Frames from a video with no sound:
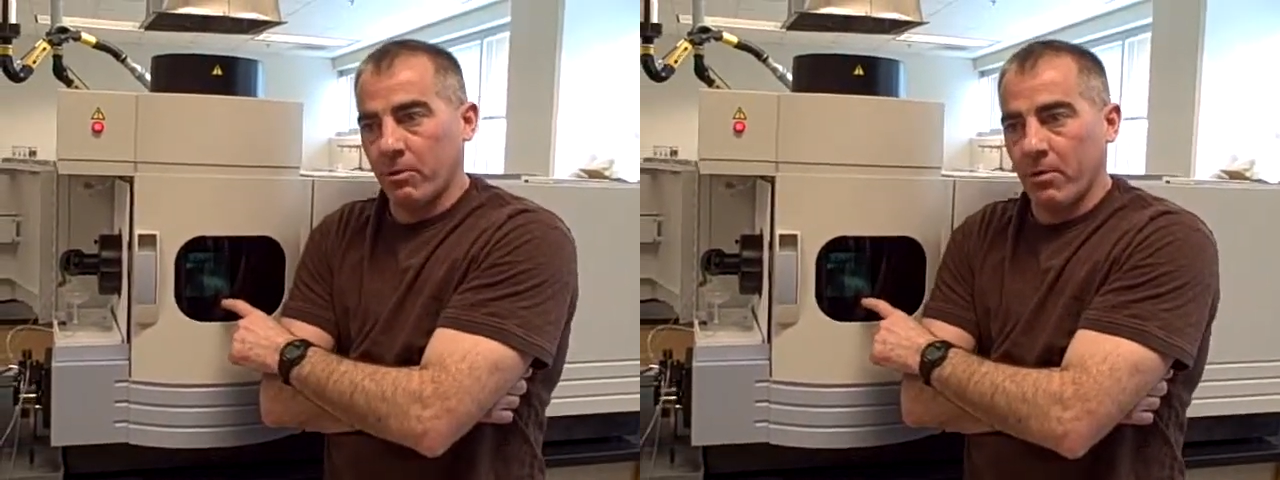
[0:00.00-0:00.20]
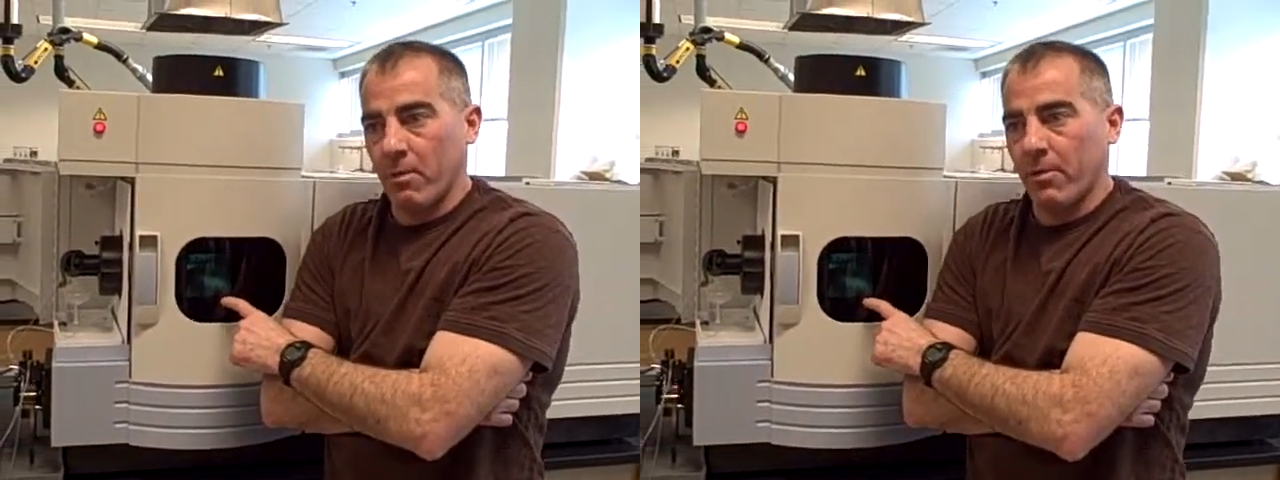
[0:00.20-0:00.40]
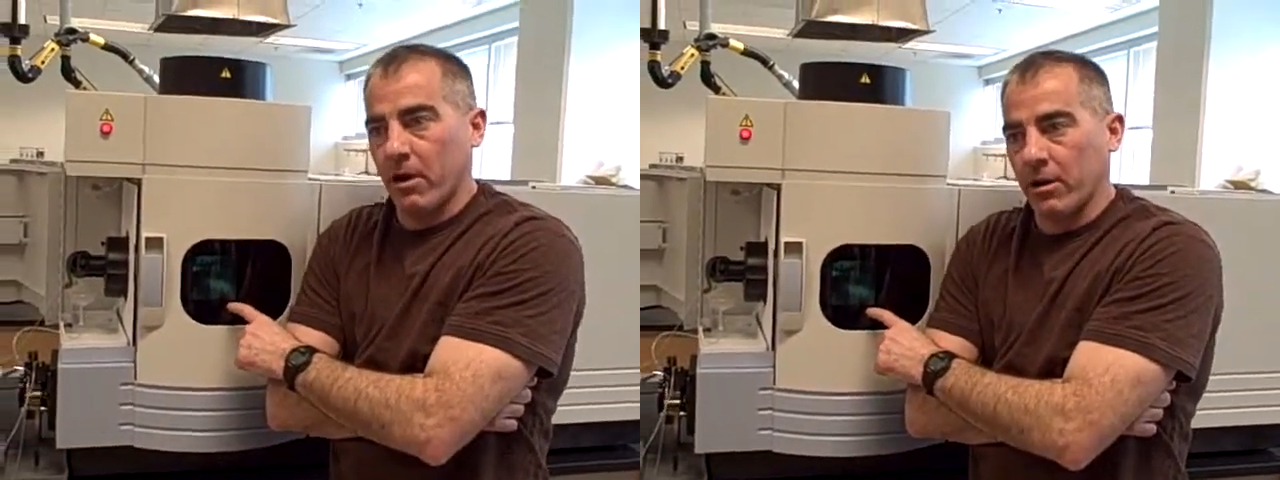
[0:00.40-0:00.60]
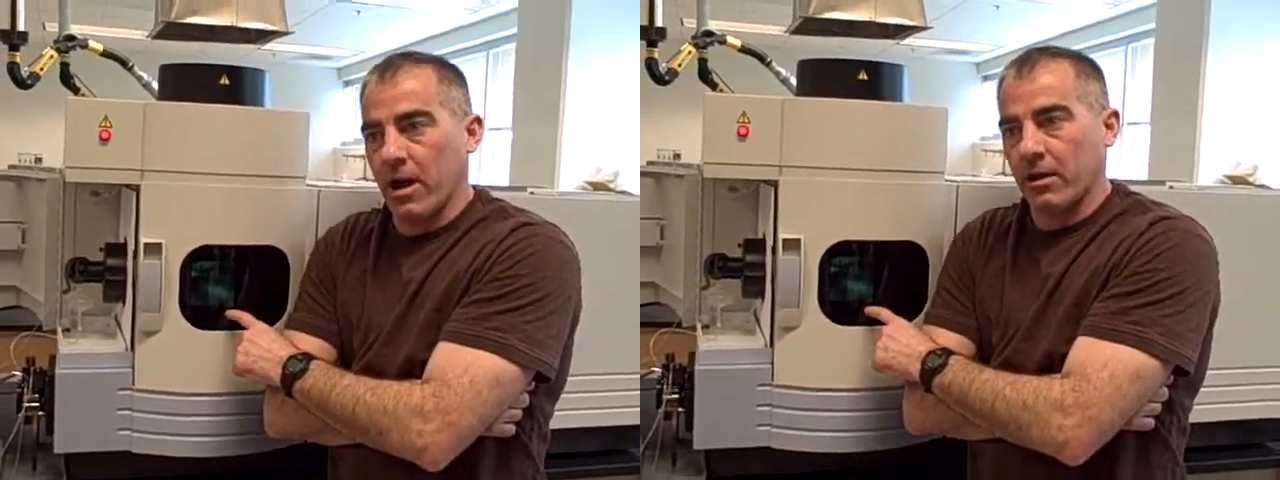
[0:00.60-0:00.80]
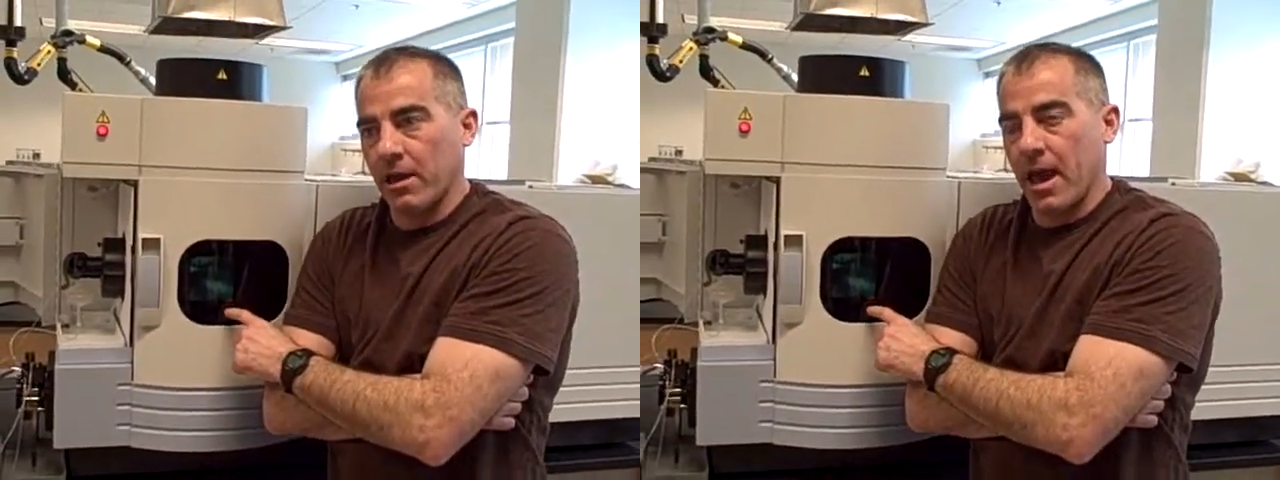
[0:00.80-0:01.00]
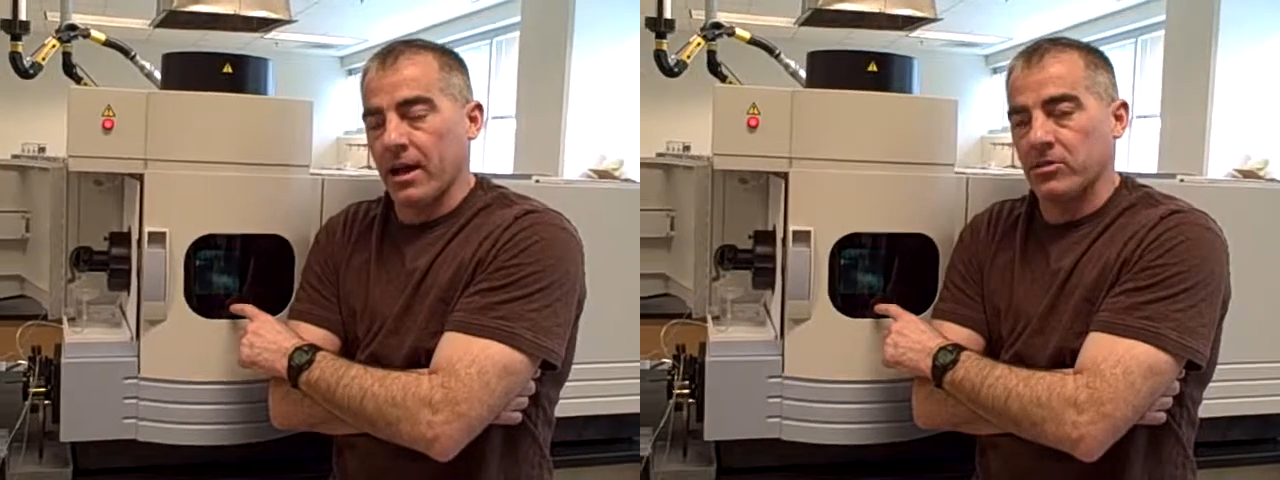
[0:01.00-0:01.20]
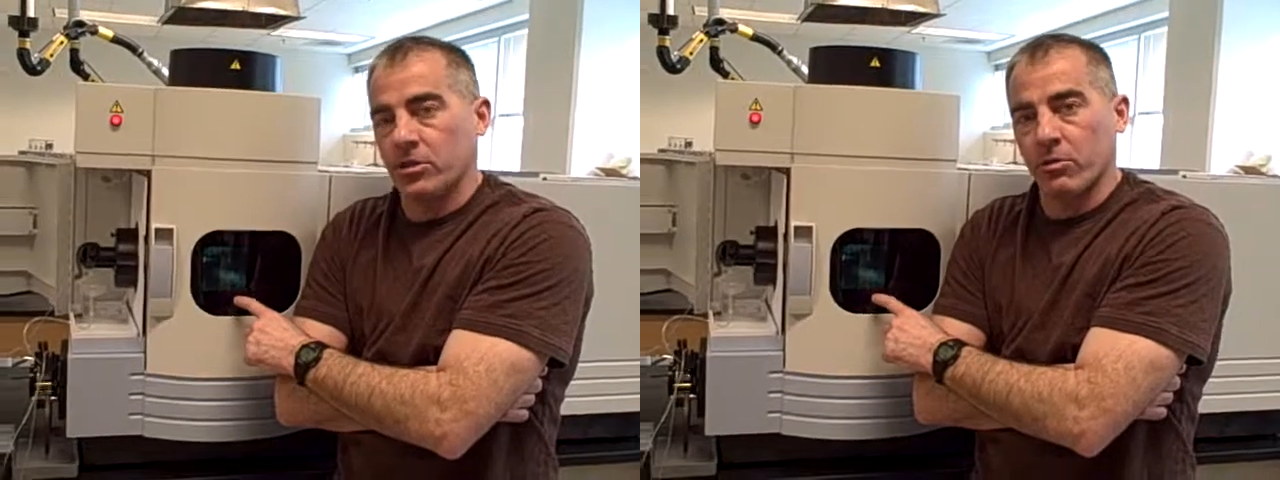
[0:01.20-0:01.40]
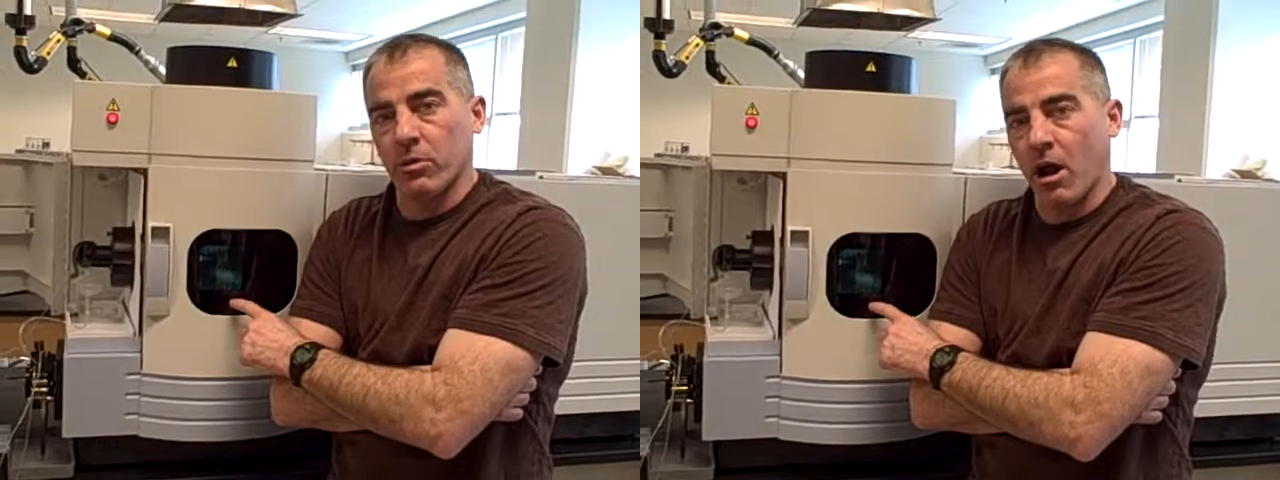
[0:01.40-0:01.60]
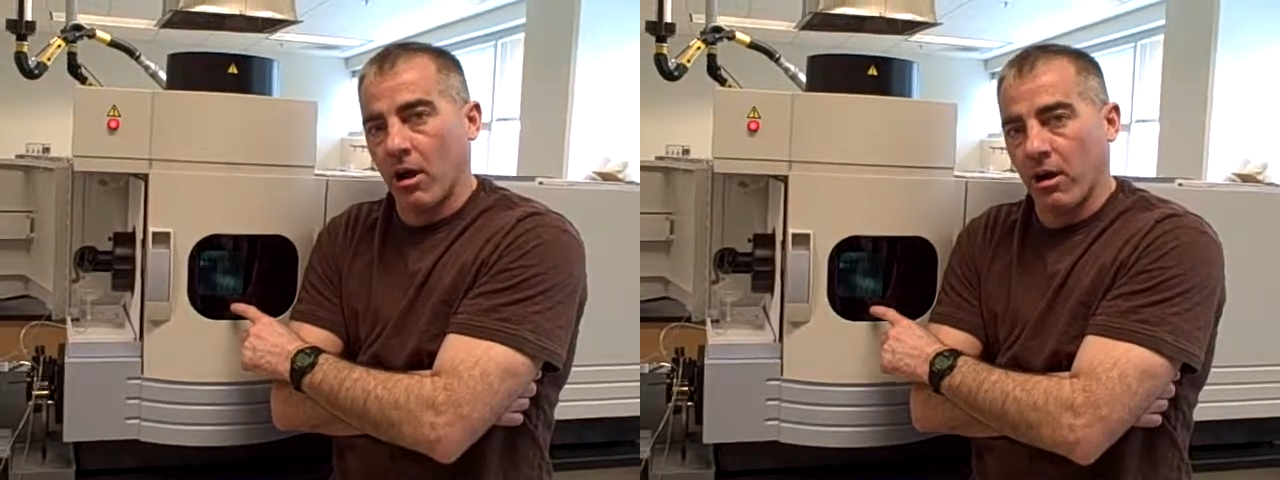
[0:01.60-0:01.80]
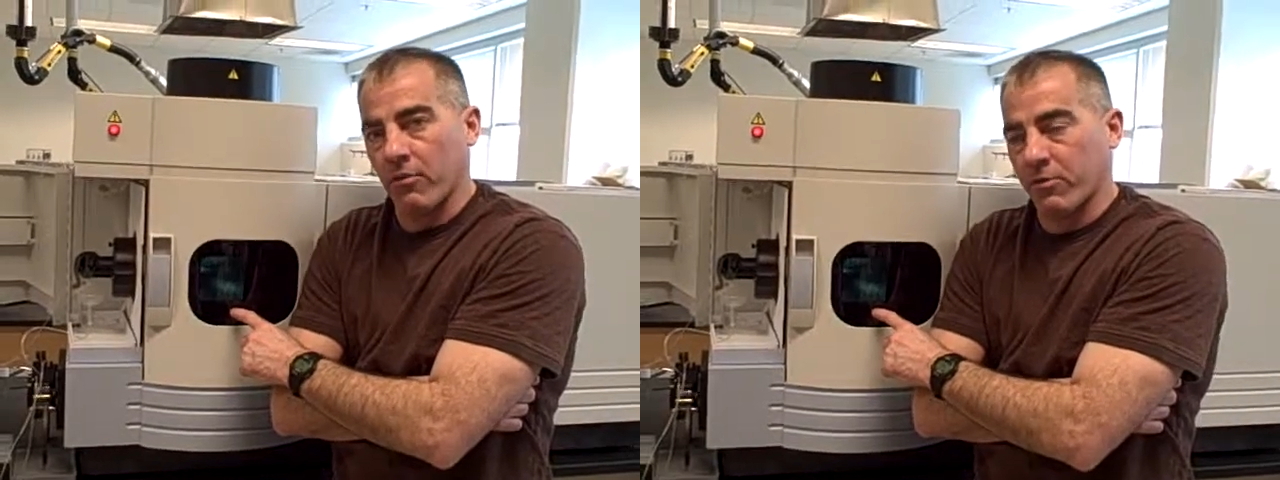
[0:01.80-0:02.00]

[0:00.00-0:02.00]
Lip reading: pump argon gas into an RF,